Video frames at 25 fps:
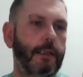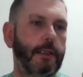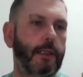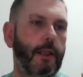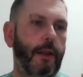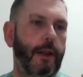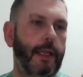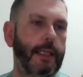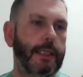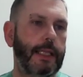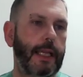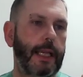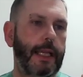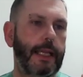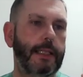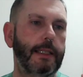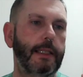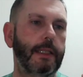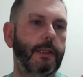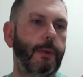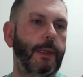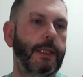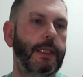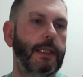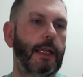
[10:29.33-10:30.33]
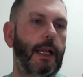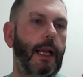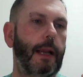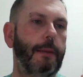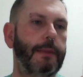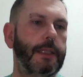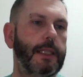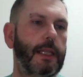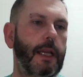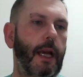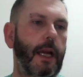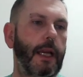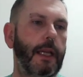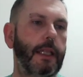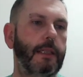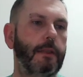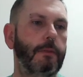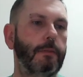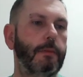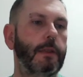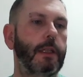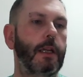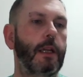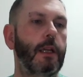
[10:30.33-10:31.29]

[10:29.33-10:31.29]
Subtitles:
So this is sweet clementine,